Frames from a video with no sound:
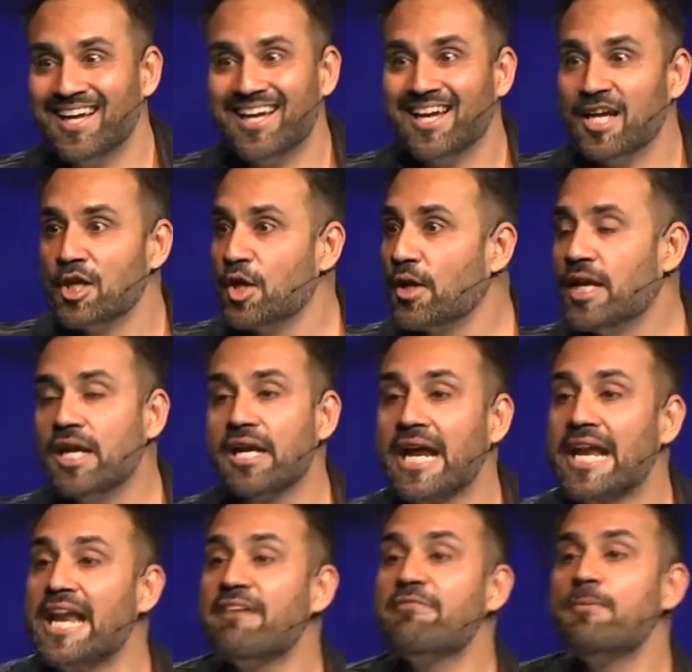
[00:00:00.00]
You're here. And
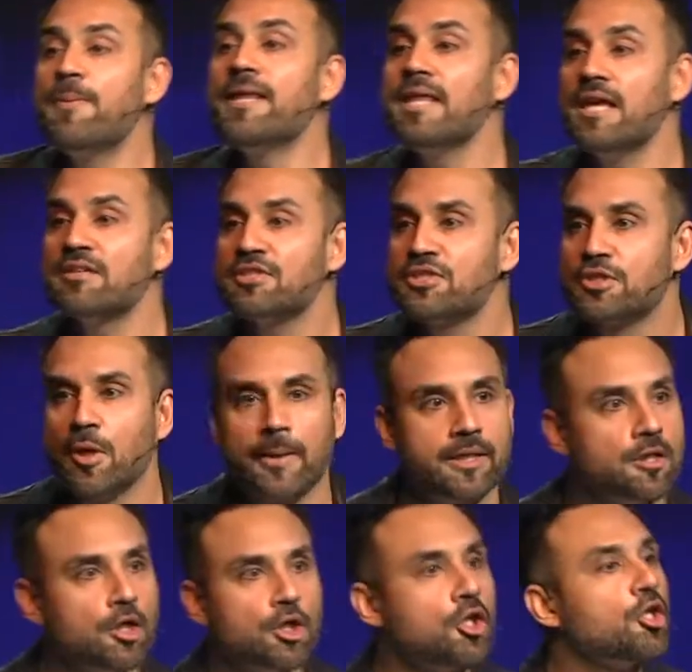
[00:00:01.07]
everybody else is going,
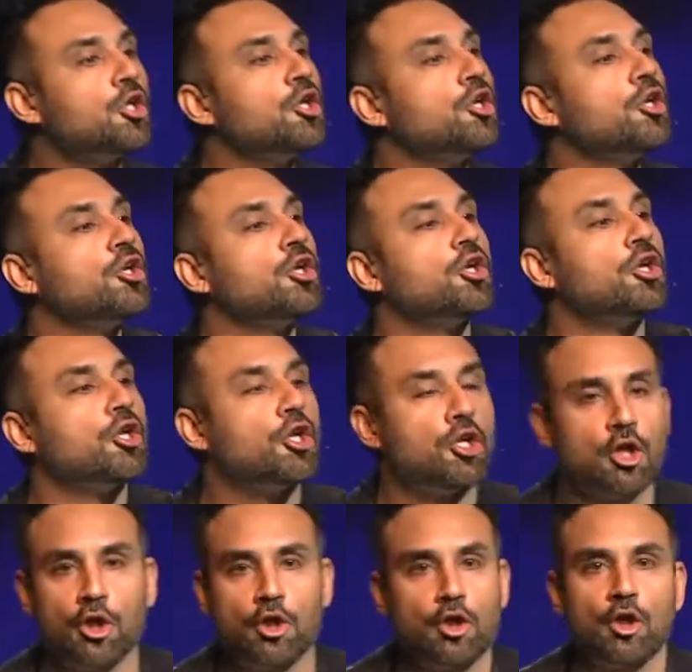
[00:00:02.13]
no, no, no, no, no, no, no, no,
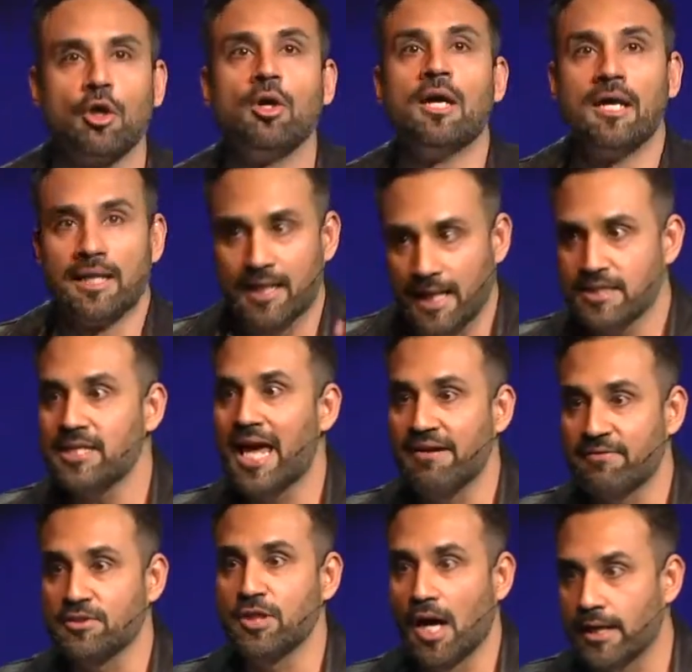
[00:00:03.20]
no, no. Let's have a
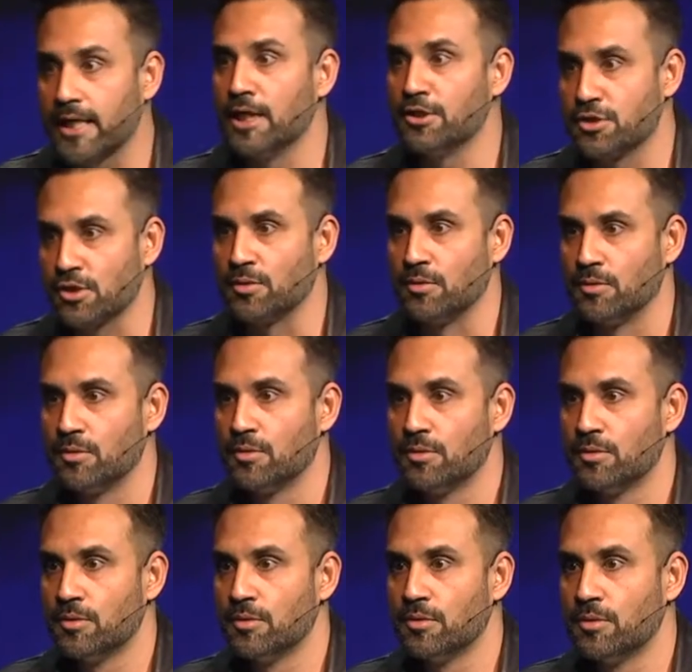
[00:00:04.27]
talking to.
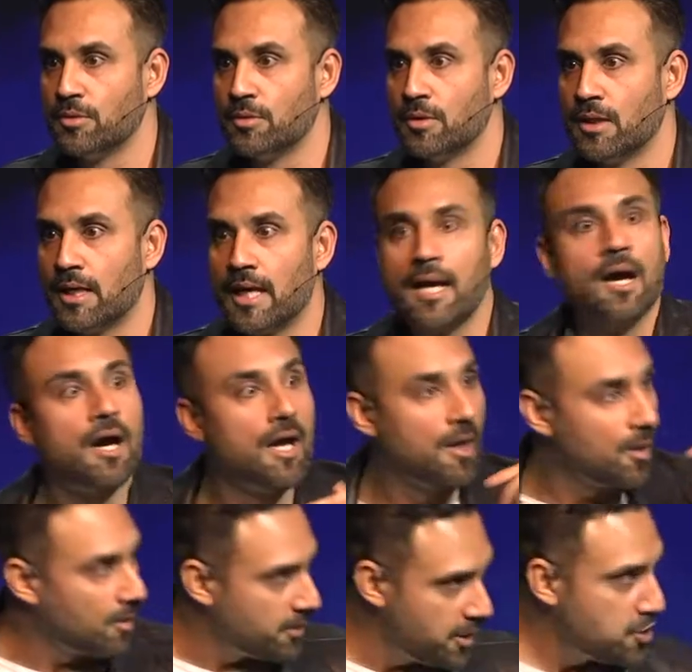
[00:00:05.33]

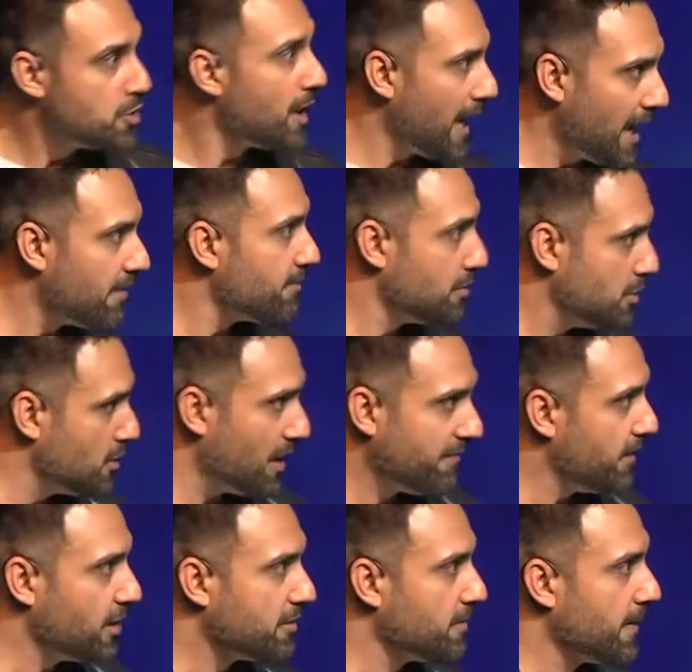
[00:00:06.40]
Do you have any
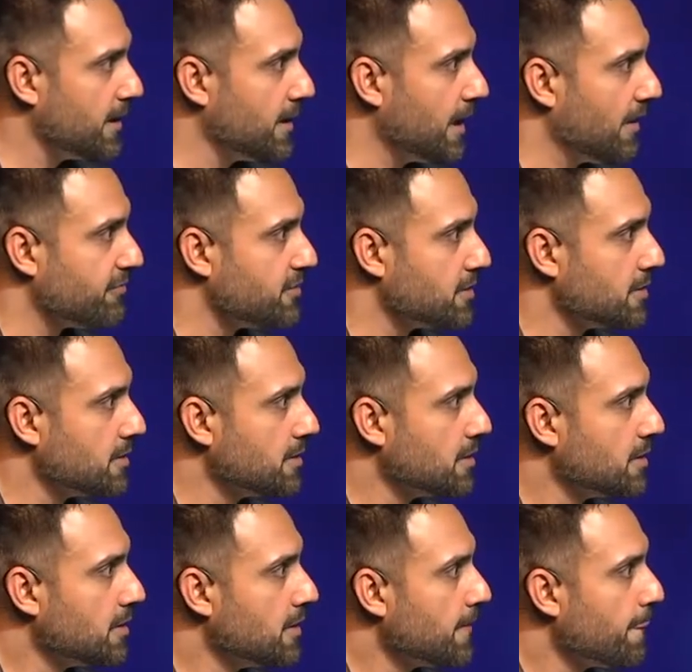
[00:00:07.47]
of the money left?
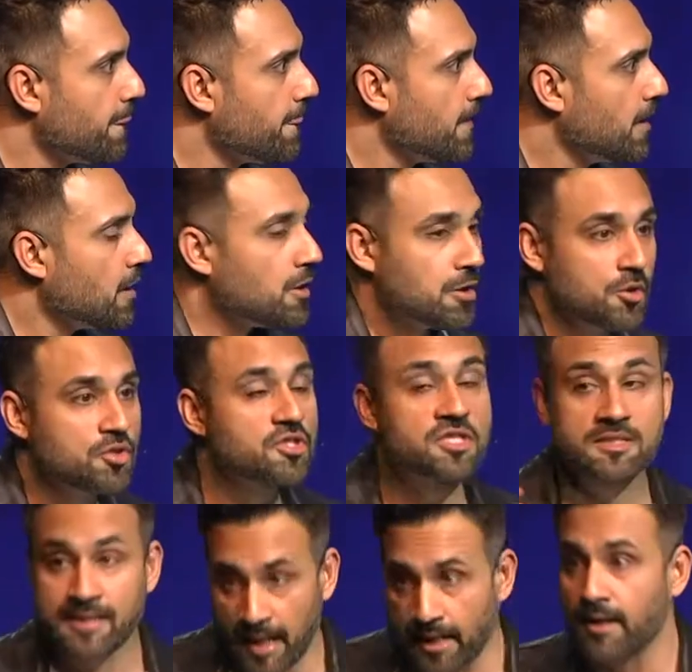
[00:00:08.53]
You
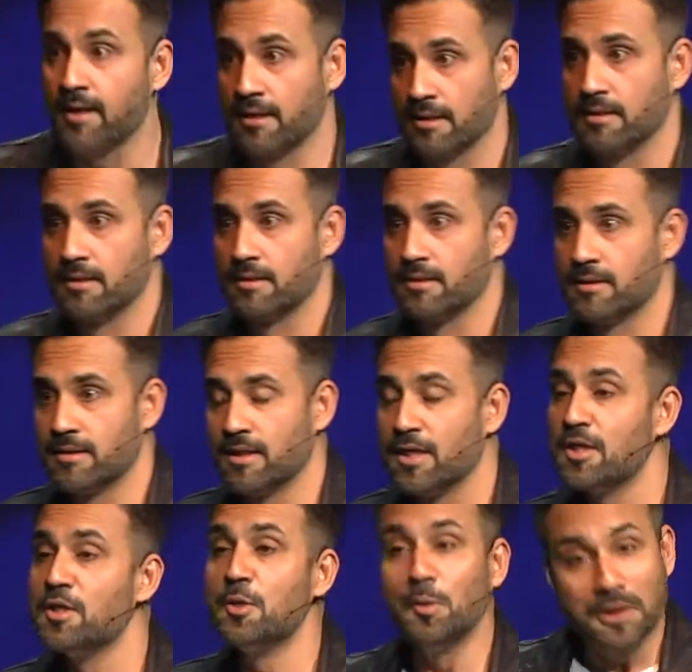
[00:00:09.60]
stink.
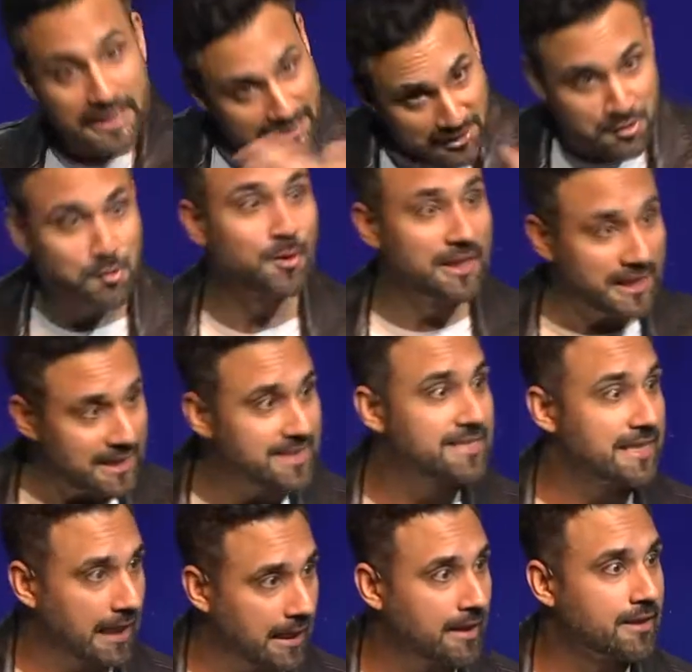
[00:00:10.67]
You literally
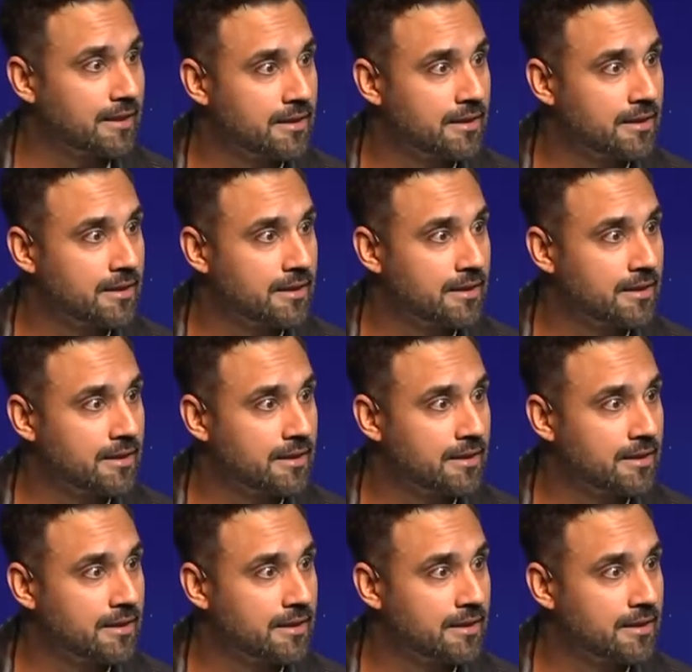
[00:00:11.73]
stink.